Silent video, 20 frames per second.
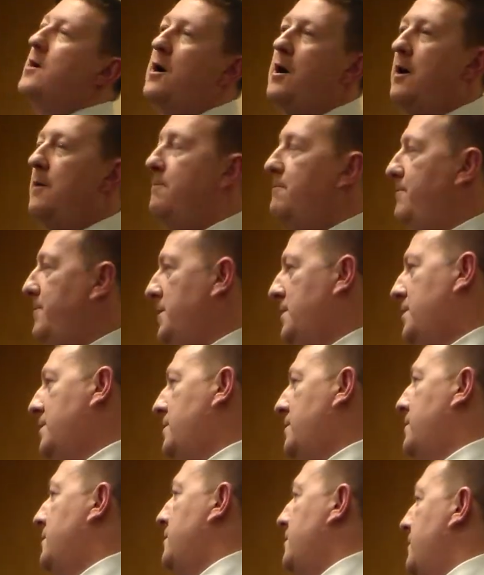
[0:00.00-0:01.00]
to come.
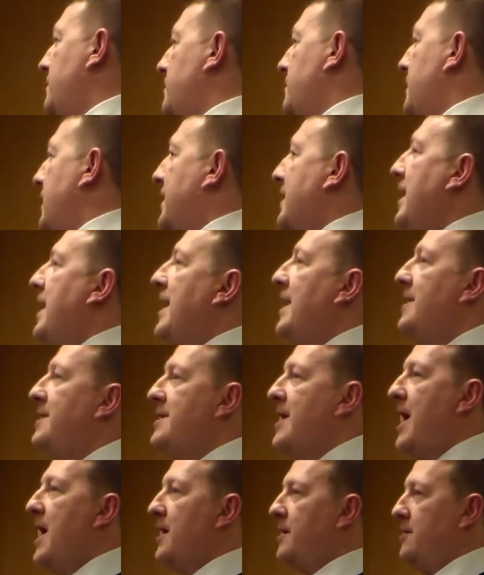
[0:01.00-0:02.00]
They
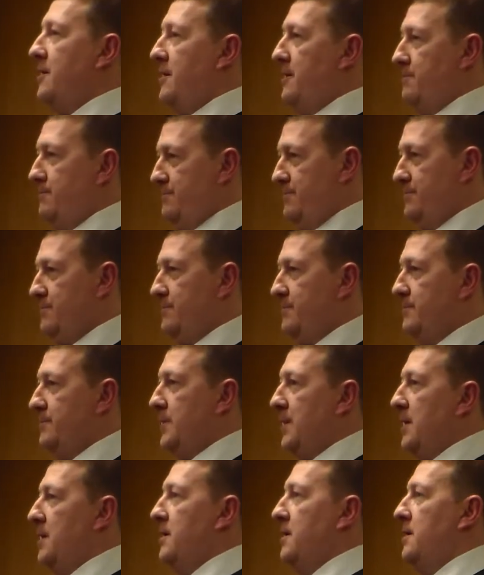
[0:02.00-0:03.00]
can't not come.
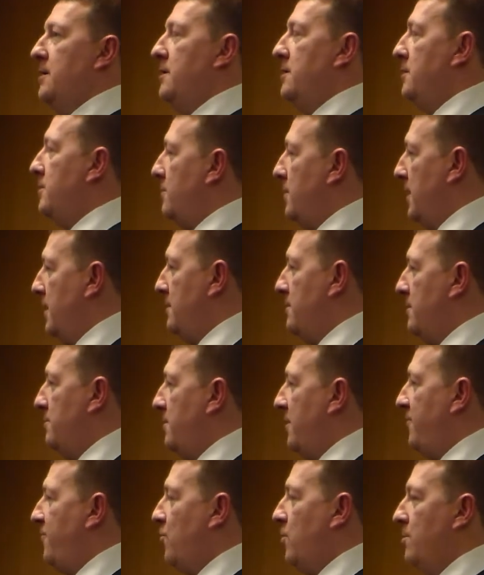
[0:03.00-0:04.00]
Right?
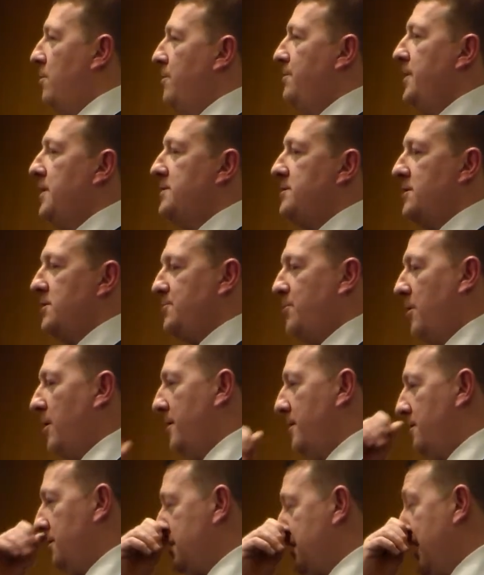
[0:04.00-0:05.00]
My former business
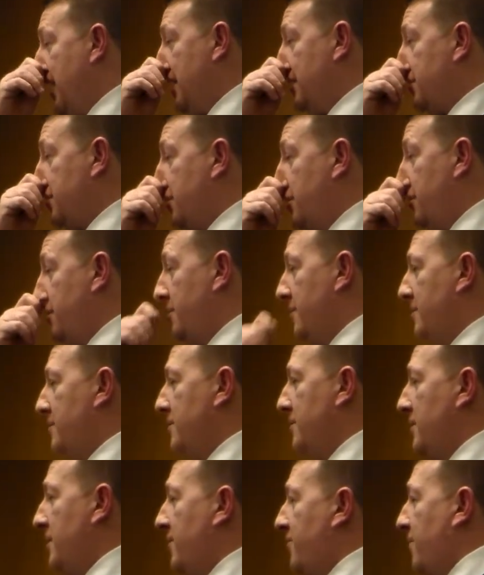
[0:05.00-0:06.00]
partner, Scott Turner,
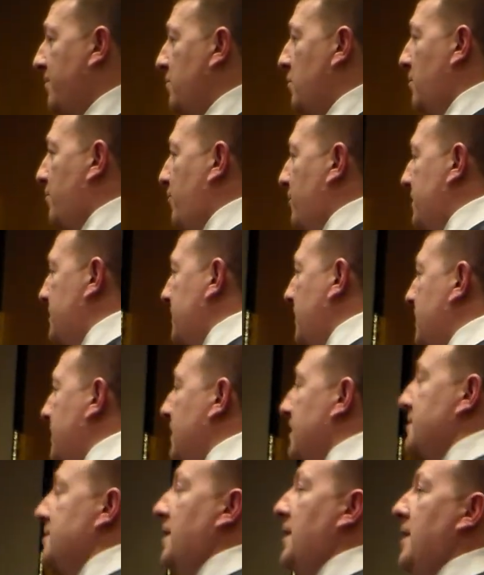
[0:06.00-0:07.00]
Ephraim, you'll
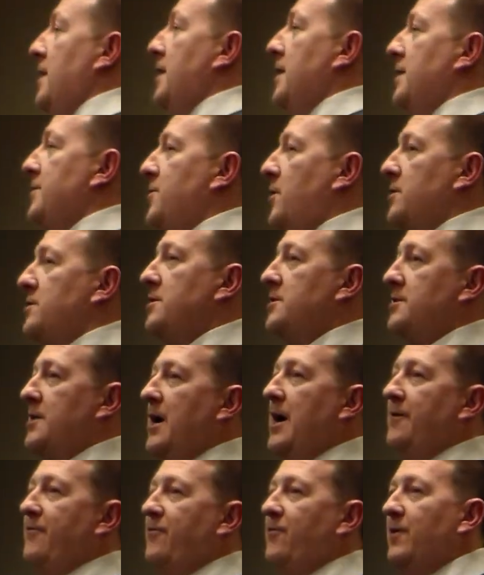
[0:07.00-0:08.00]
appreciate this. Talked to
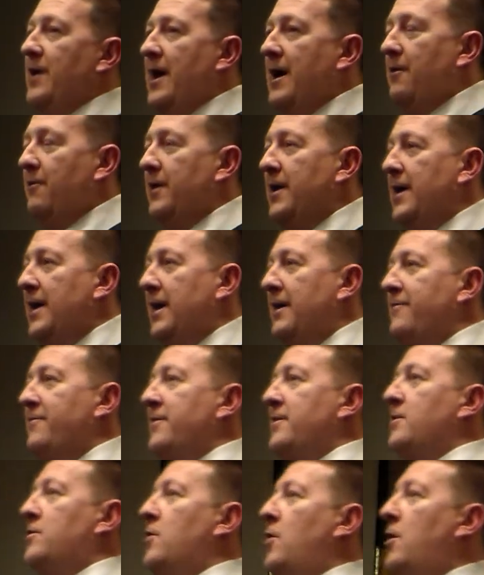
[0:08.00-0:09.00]
Scott for an hour and a
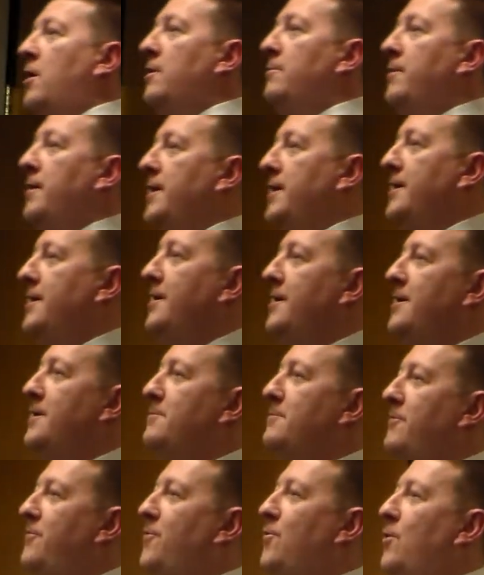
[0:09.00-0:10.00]
half in the car, buddy,
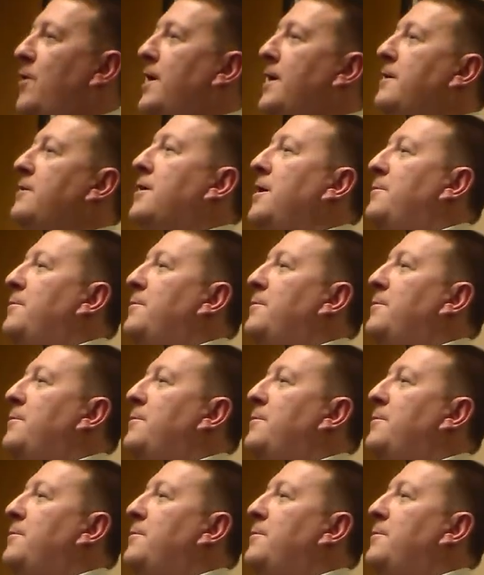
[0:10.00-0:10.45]
before